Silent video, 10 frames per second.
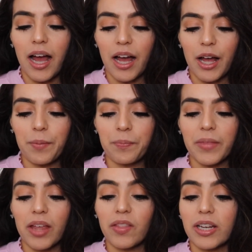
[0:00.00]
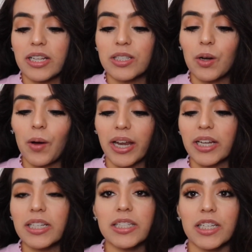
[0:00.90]
um, and then let's go ahead
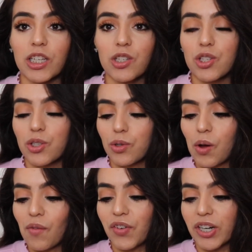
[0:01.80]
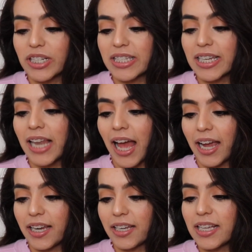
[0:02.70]
and continue to verse
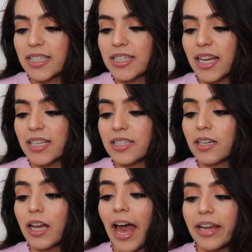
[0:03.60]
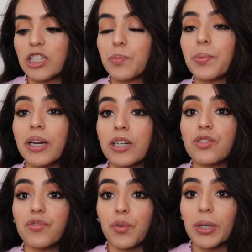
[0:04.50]
9 it says hannah's
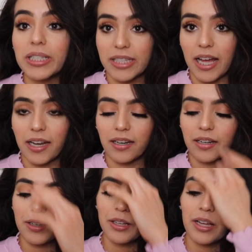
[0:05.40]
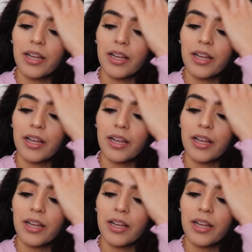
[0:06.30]
prayers for a son